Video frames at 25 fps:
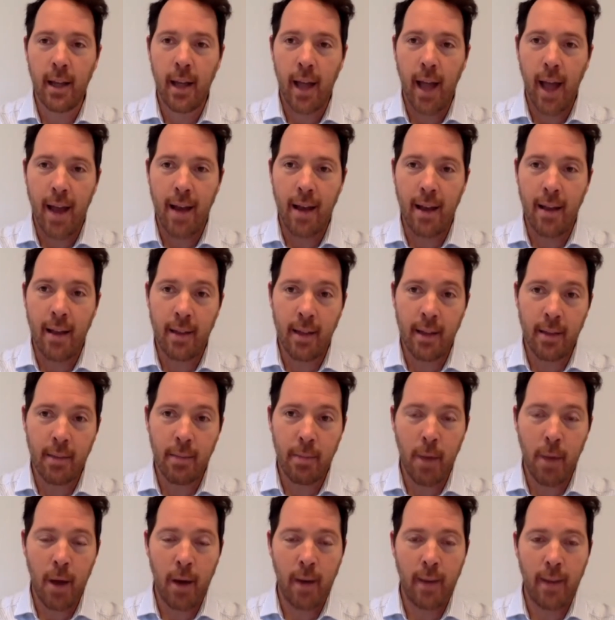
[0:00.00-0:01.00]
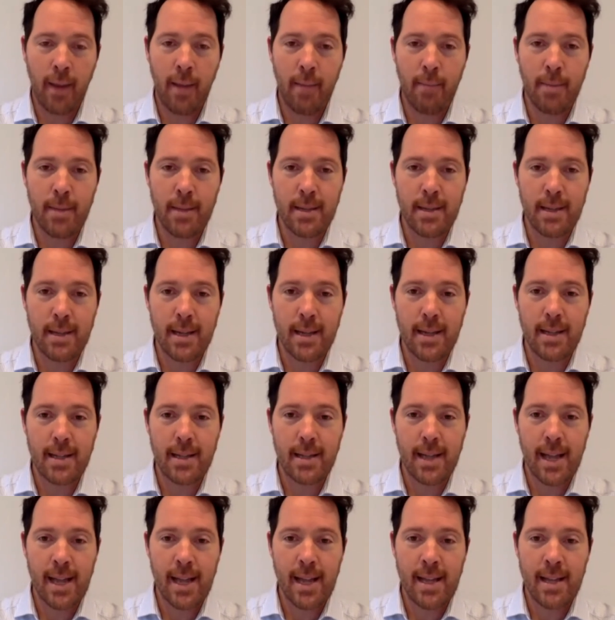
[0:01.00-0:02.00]
And, and the other part of their business
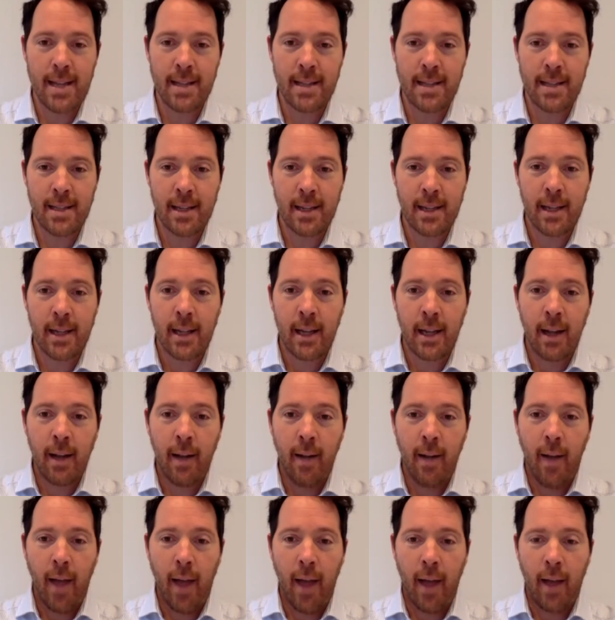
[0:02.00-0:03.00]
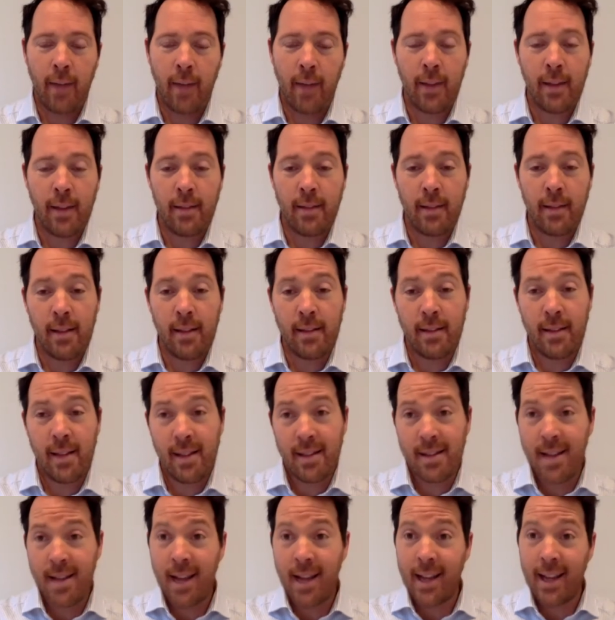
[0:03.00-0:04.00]
is uh, is, is, is,
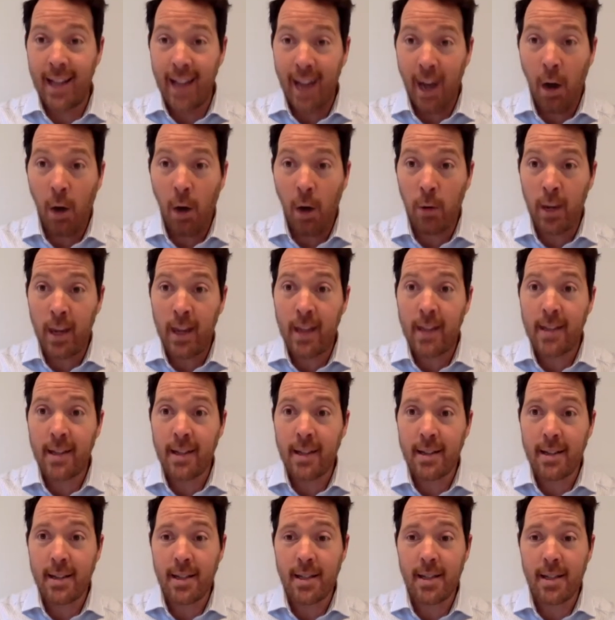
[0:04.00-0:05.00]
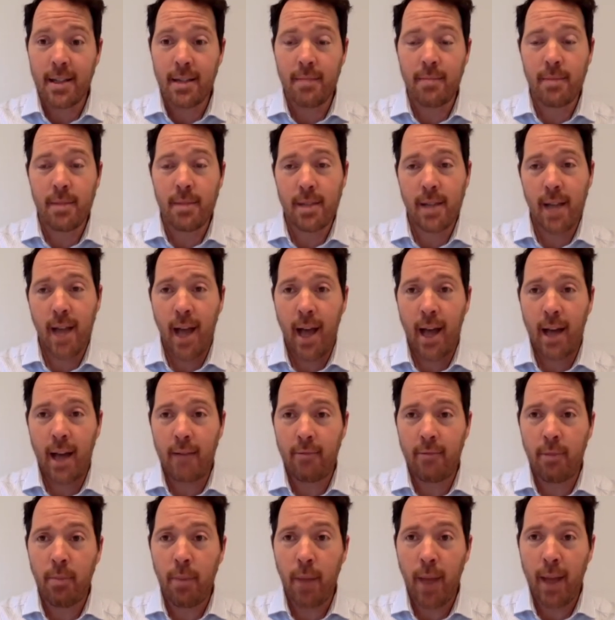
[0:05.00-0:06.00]
taking out old heating systems and
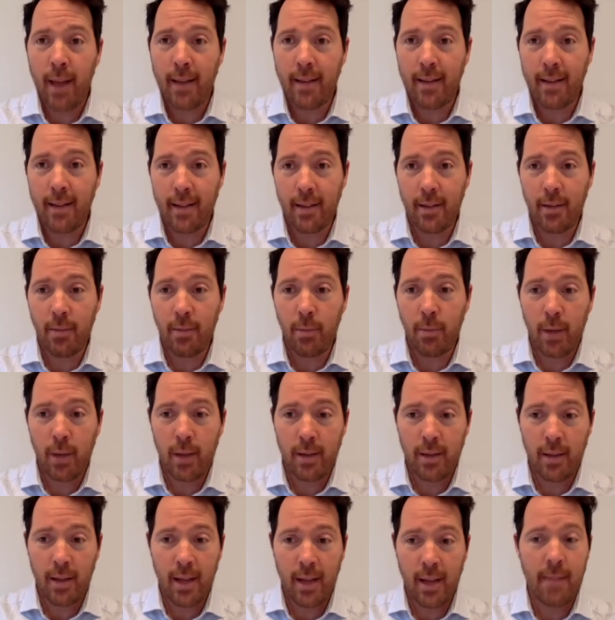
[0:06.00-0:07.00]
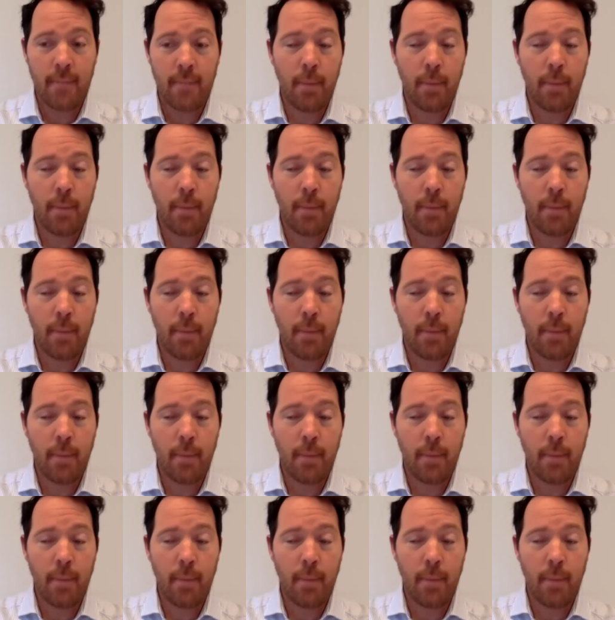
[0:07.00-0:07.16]
replacing them with the heat